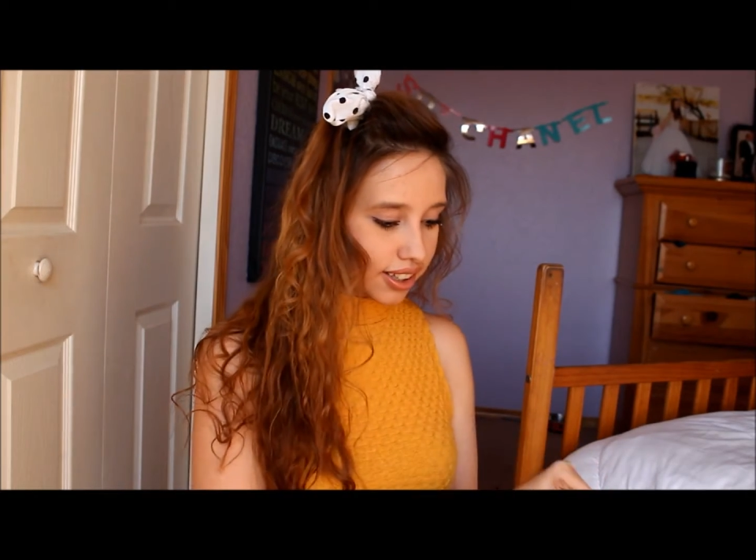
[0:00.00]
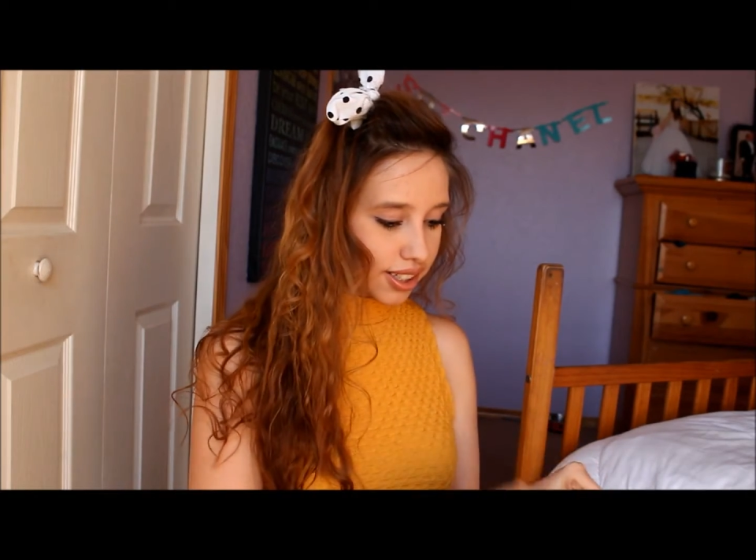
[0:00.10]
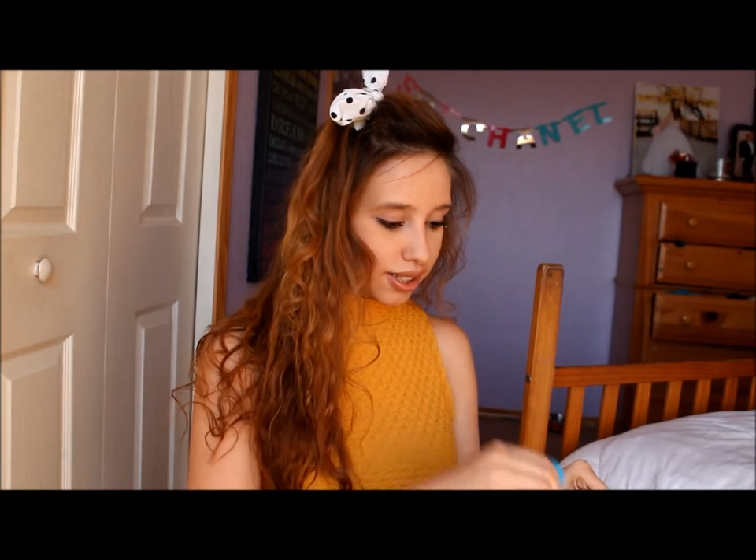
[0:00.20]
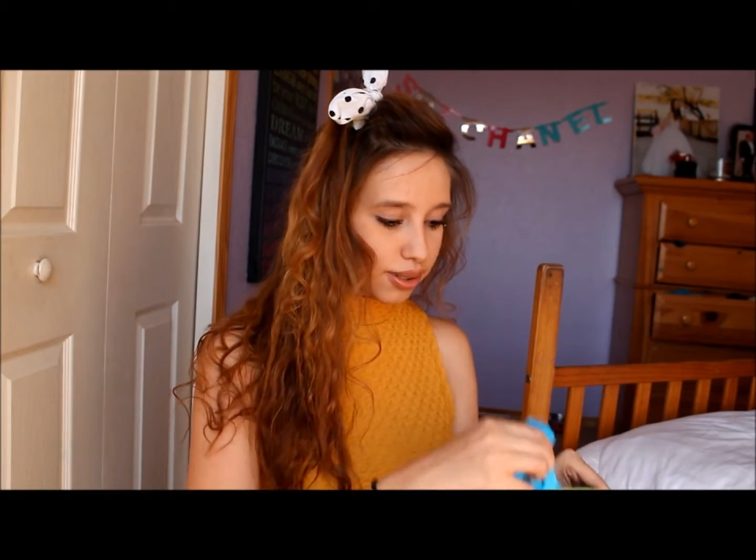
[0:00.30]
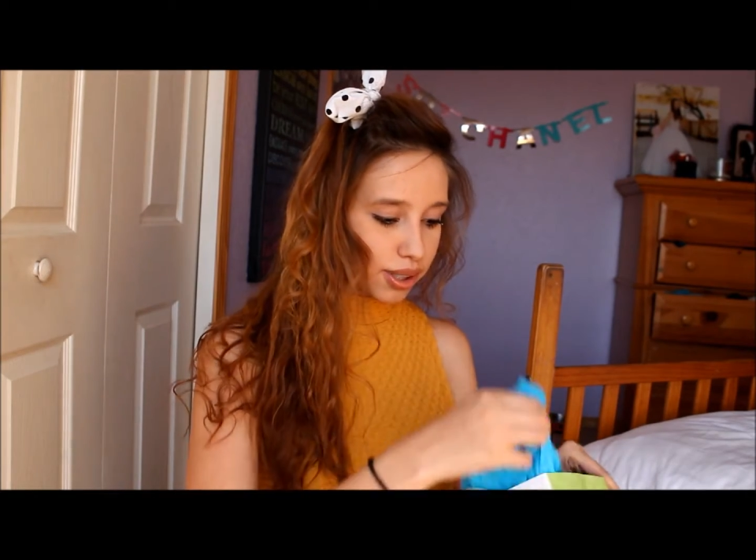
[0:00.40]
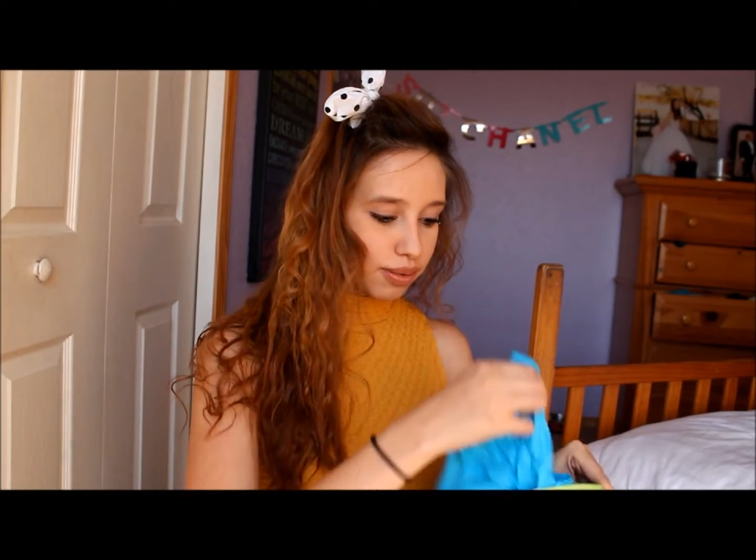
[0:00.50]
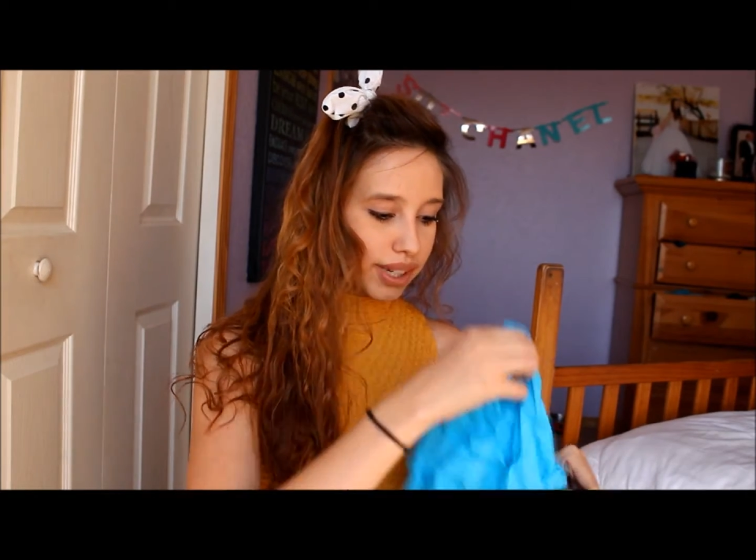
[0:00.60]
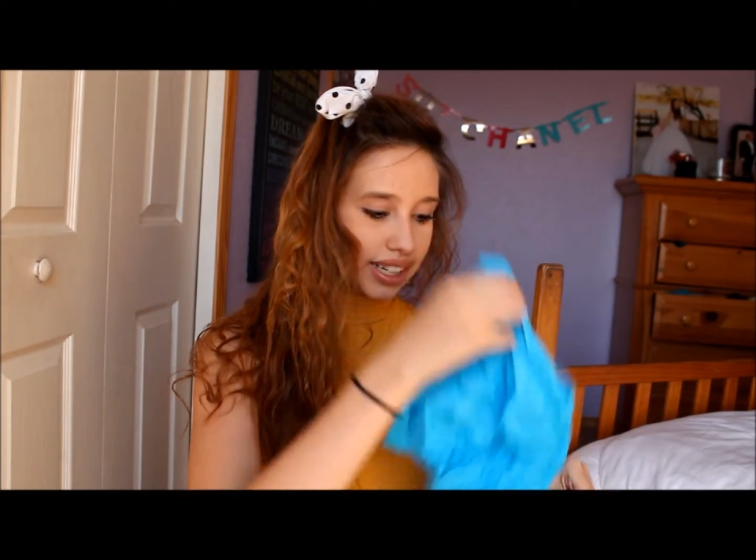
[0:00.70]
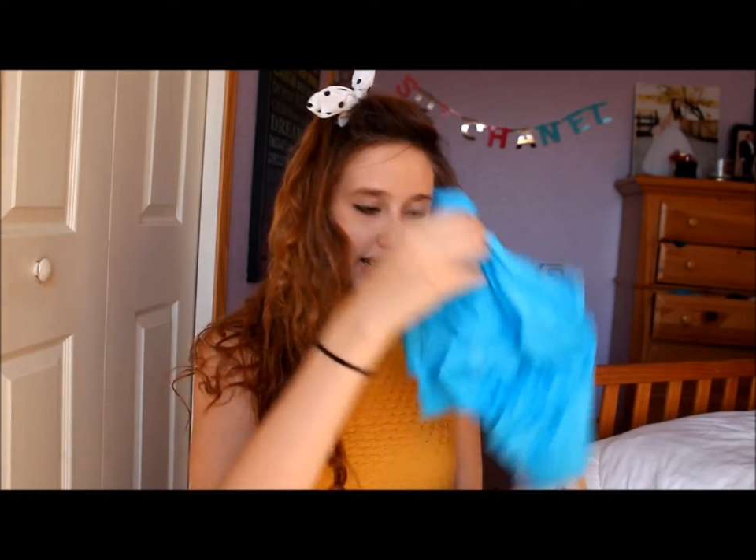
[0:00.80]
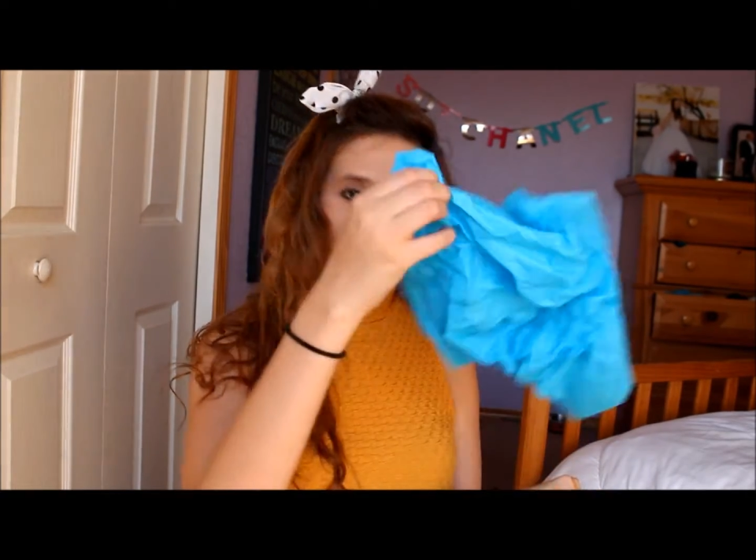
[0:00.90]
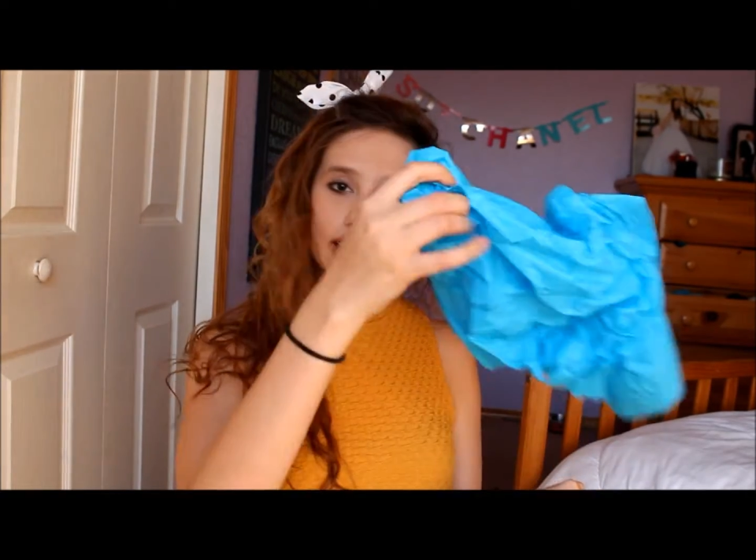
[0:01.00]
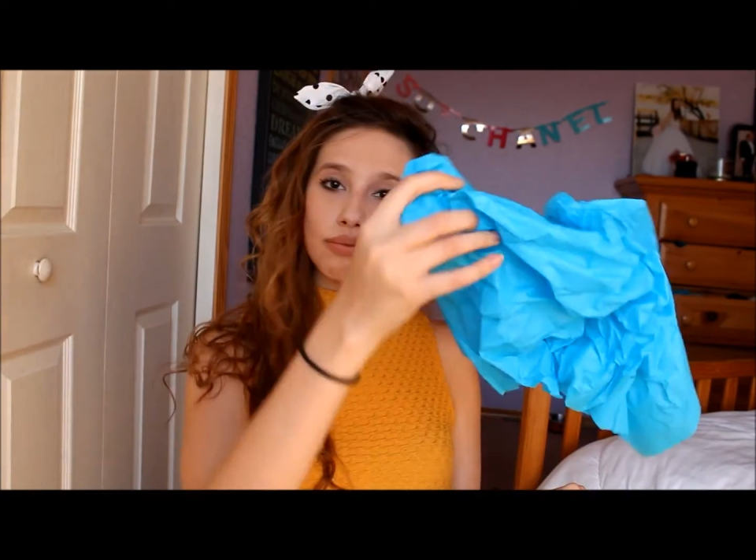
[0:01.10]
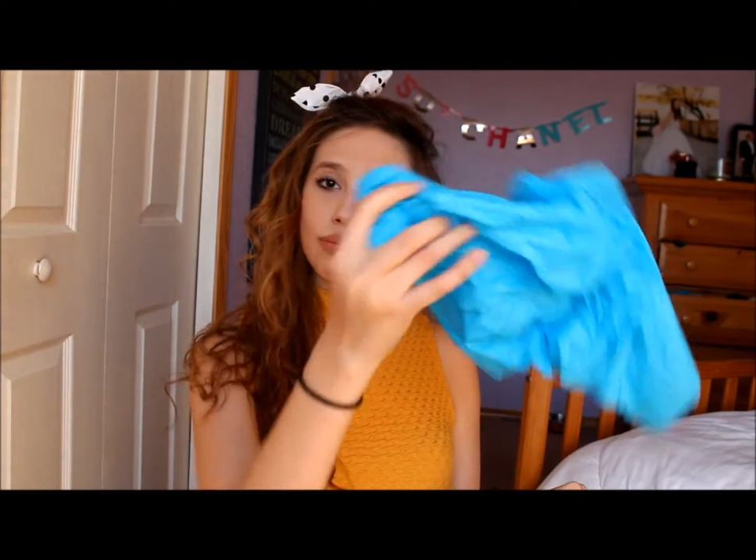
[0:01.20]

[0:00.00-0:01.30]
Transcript: they're so sweet. They like